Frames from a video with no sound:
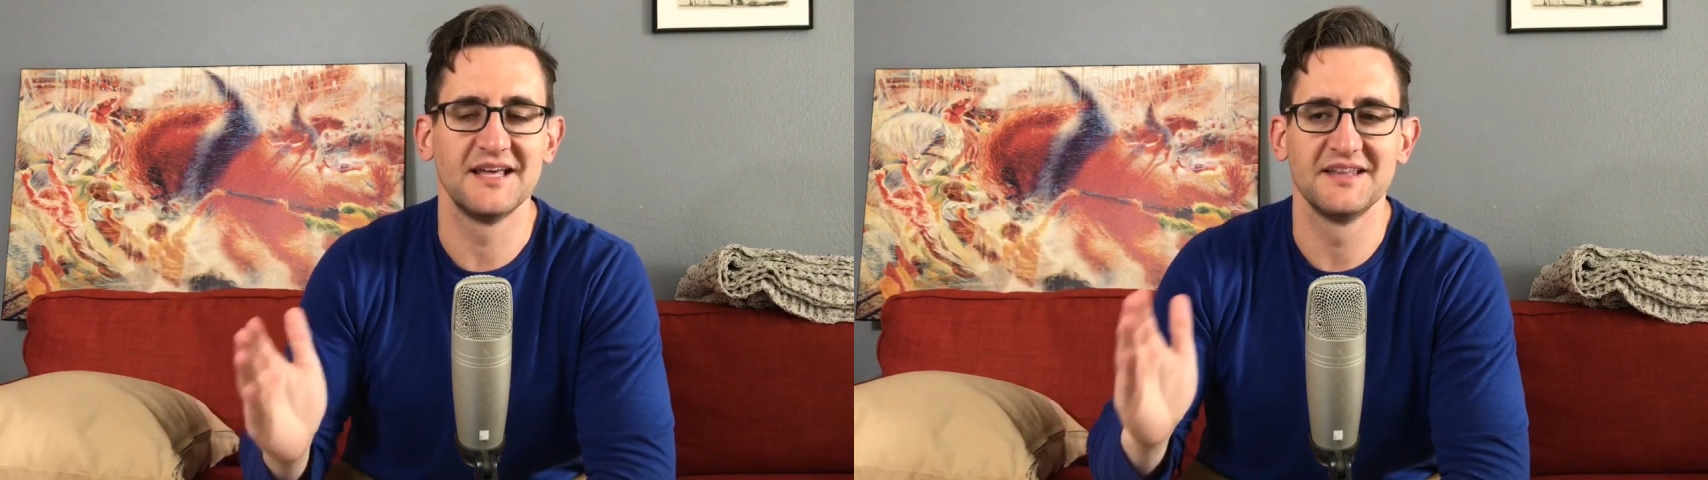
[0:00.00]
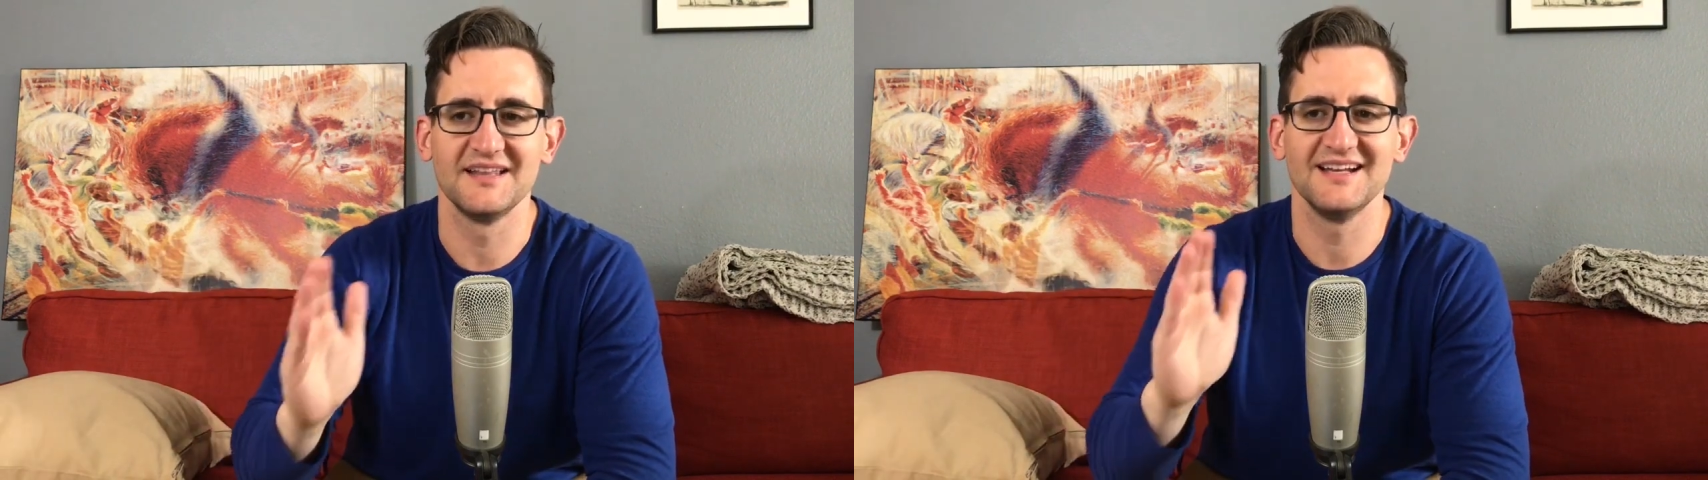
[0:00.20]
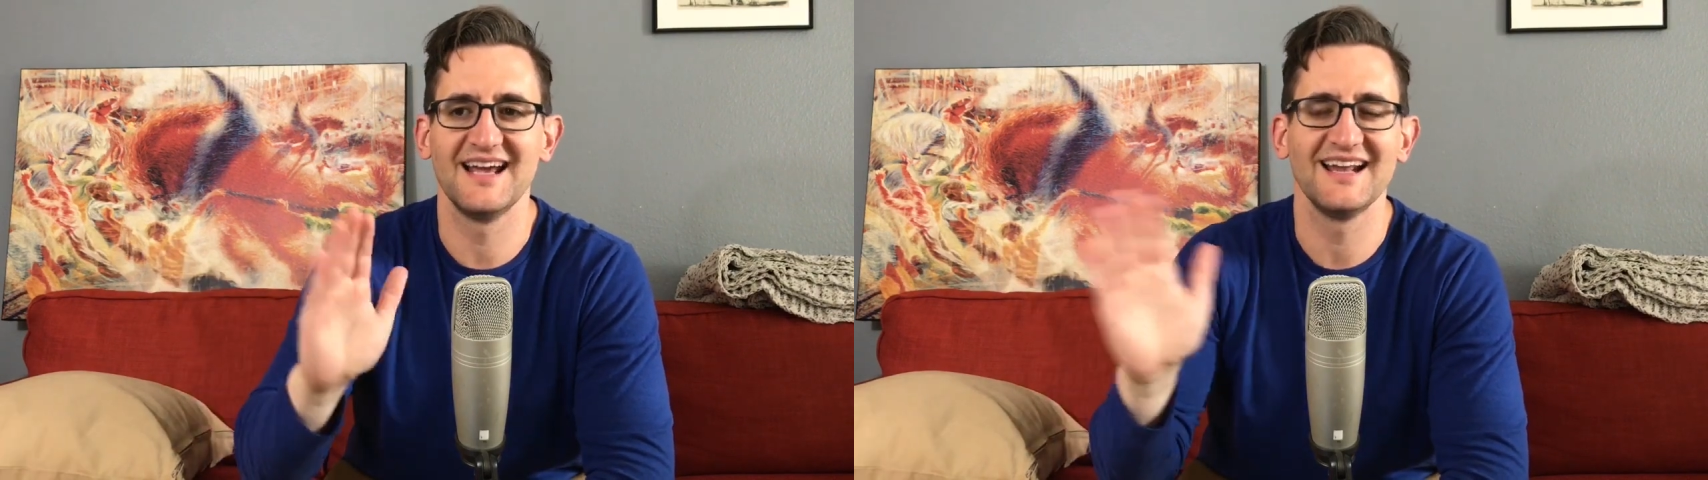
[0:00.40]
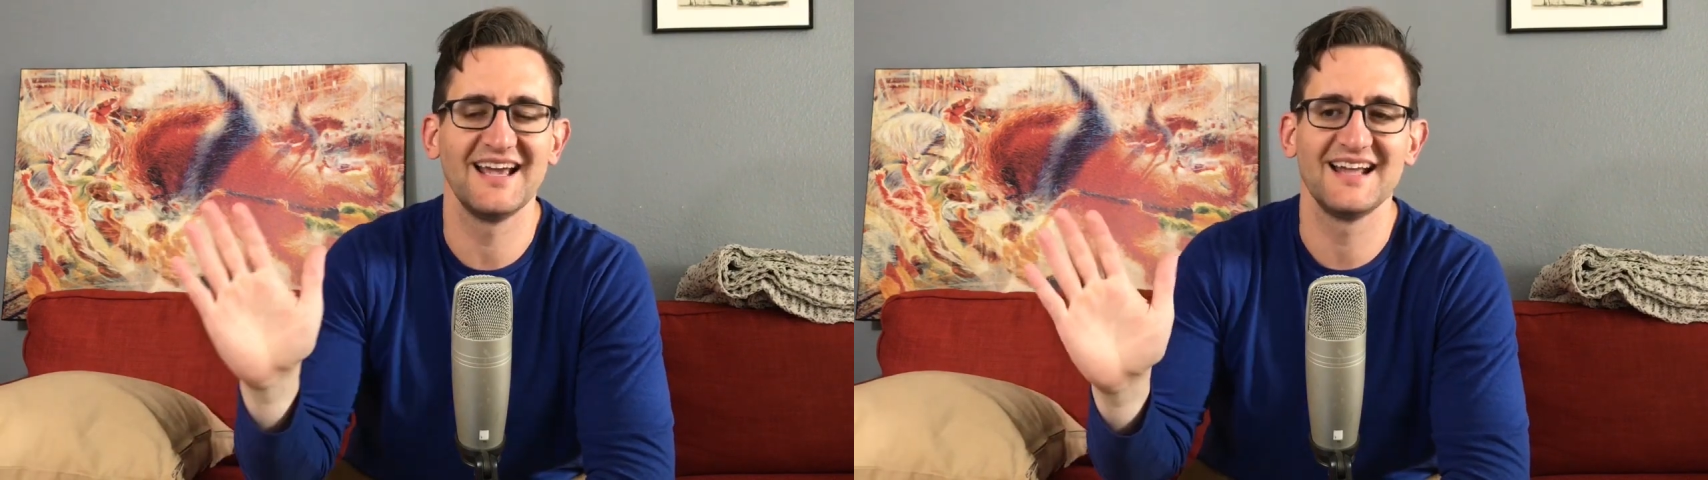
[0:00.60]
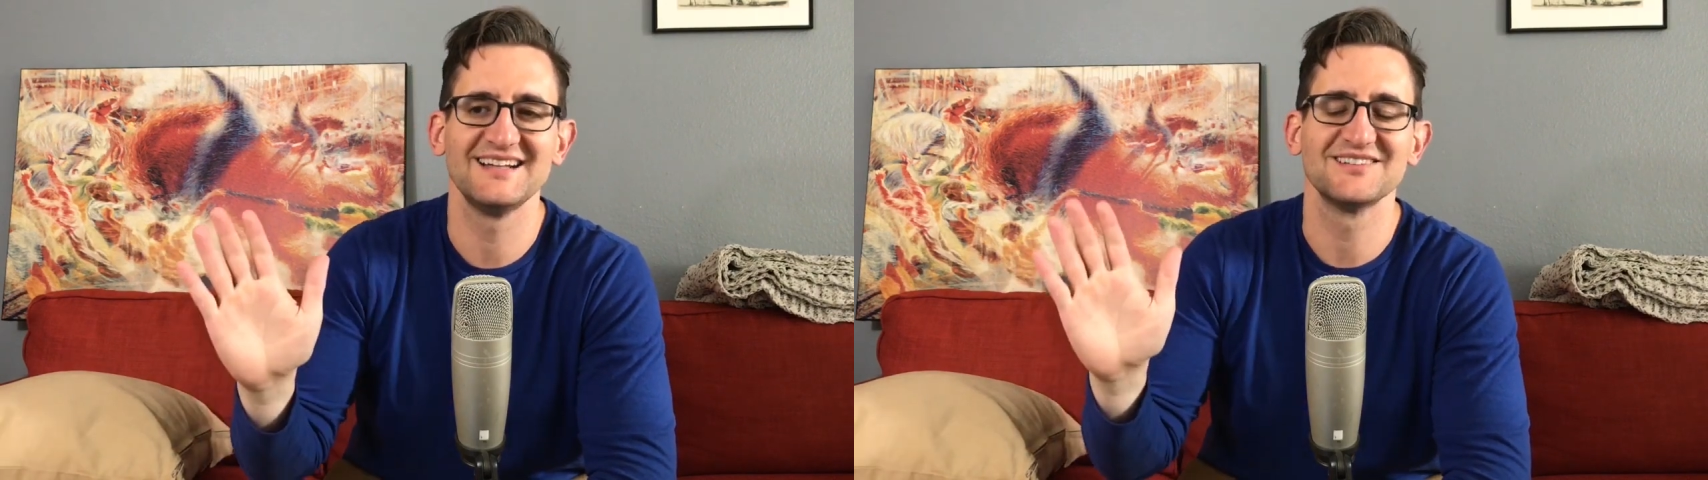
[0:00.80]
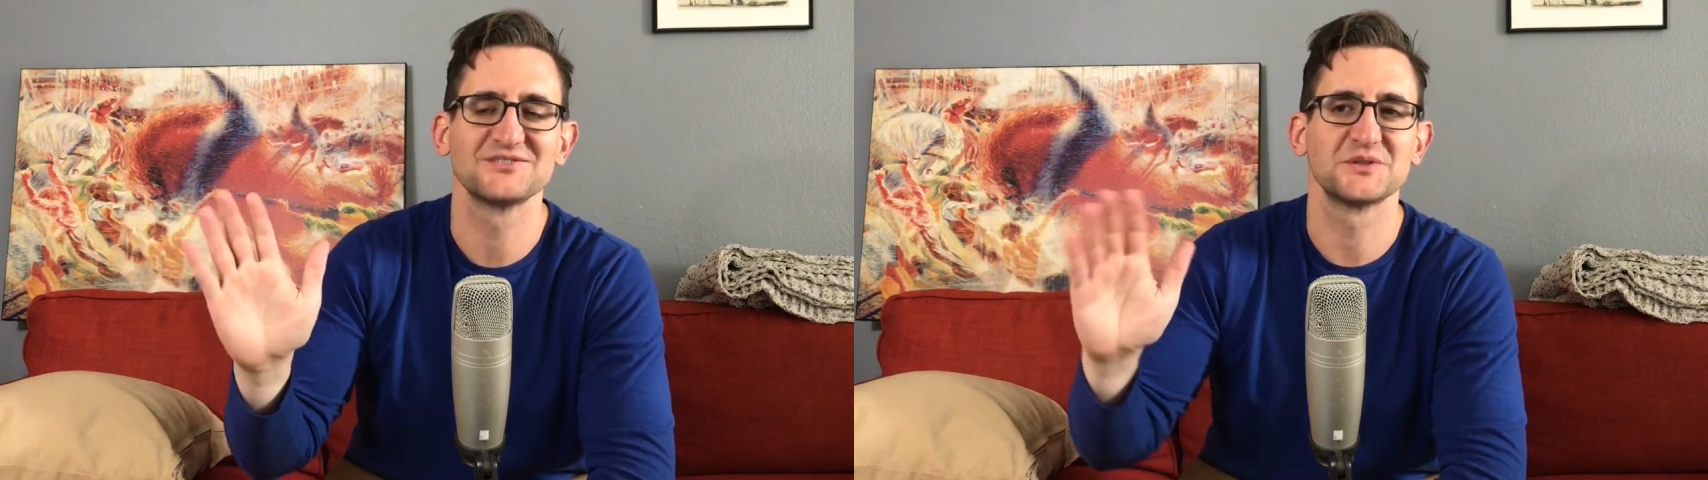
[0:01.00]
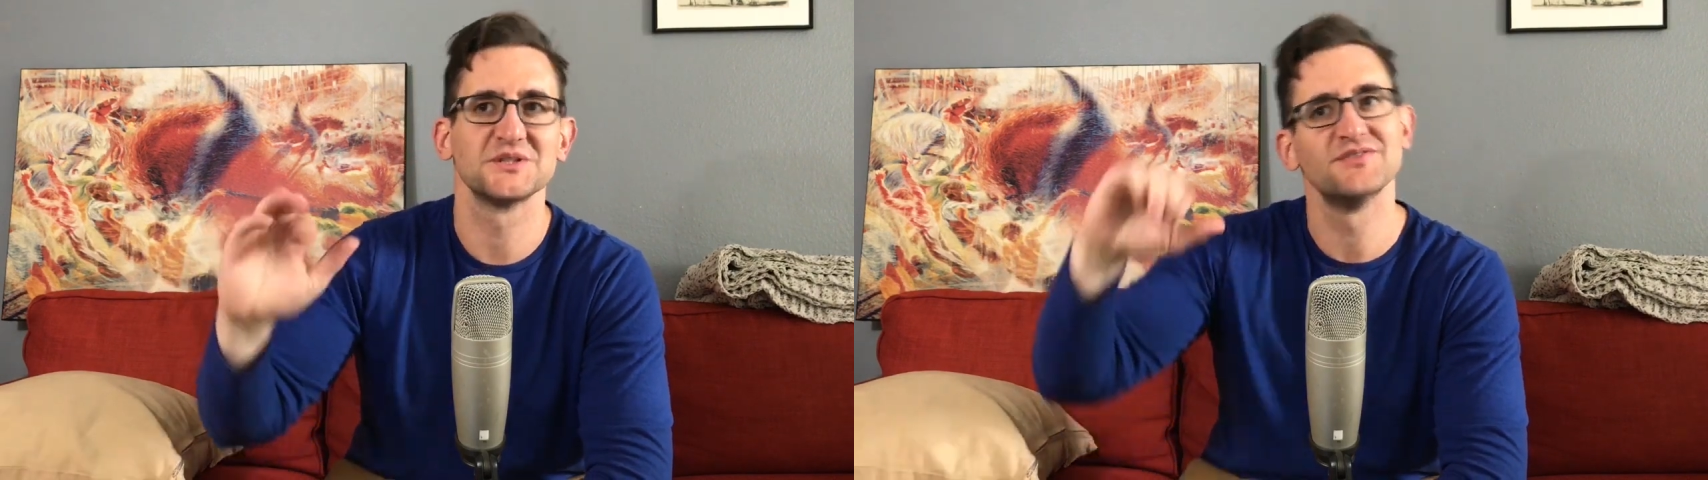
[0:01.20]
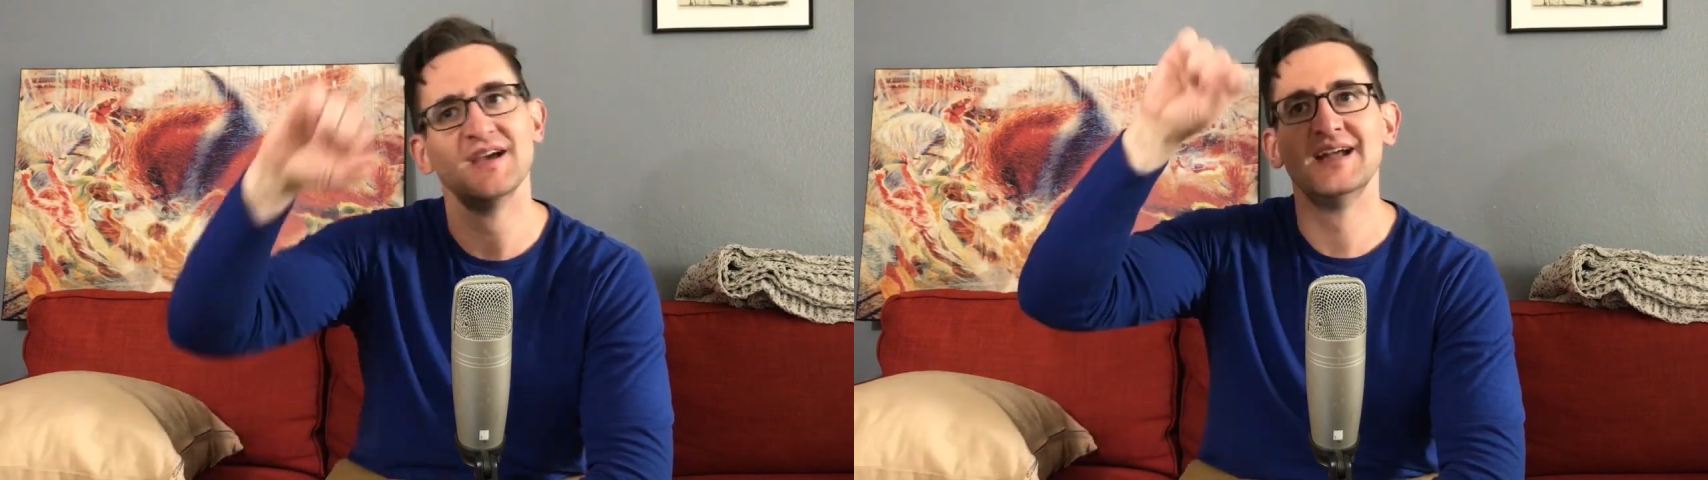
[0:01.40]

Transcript: any sort of